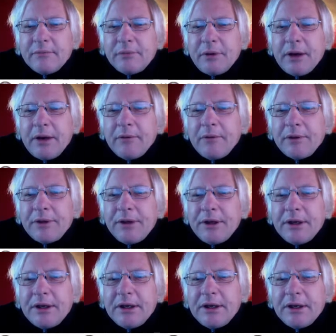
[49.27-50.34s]
playing with
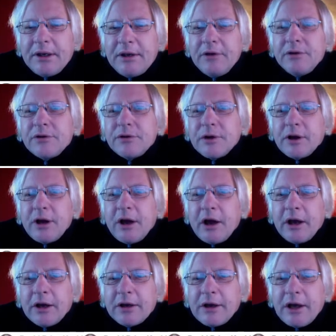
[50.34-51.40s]
the
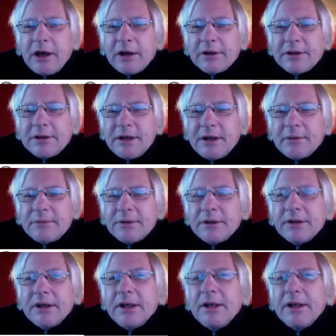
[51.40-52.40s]
Utragon concept and the